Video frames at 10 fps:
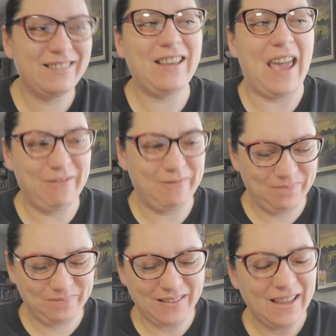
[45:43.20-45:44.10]
okay
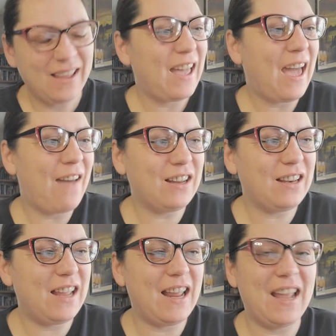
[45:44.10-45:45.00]
have a good
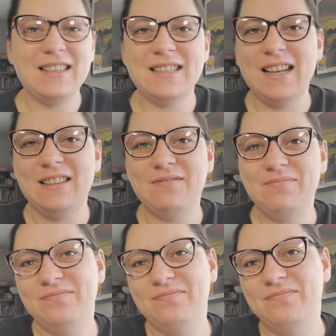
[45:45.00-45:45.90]
day Nancy
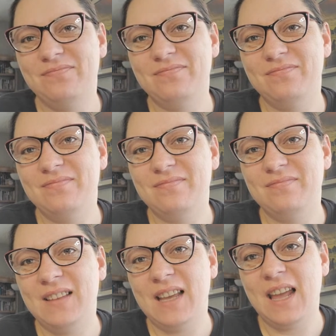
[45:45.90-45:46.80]

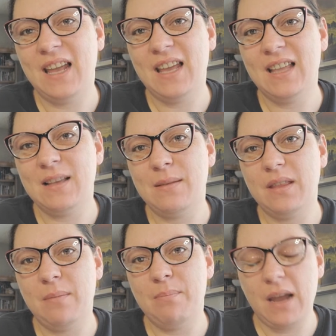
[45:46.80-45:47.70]
can I get some of
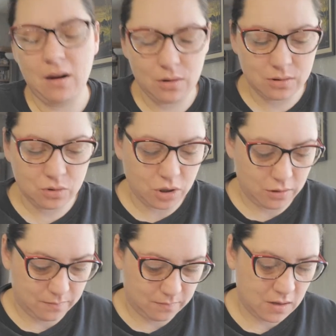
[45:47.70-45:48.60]
them bears
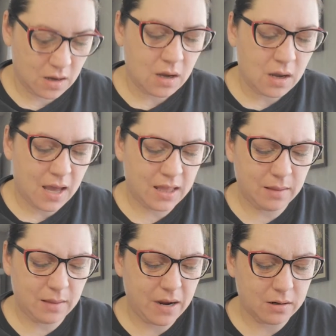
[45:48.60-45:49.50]
sure I think
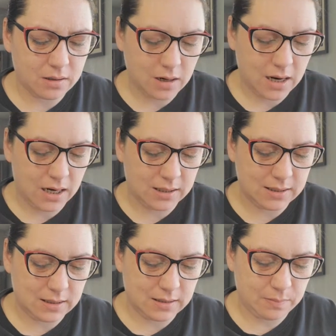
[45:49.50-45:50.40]
the bears are 80
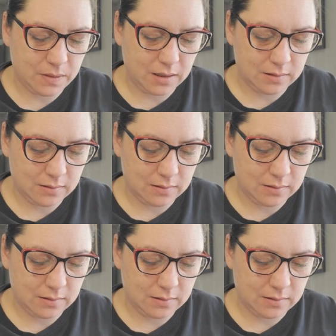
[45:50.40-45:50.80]
cents a piece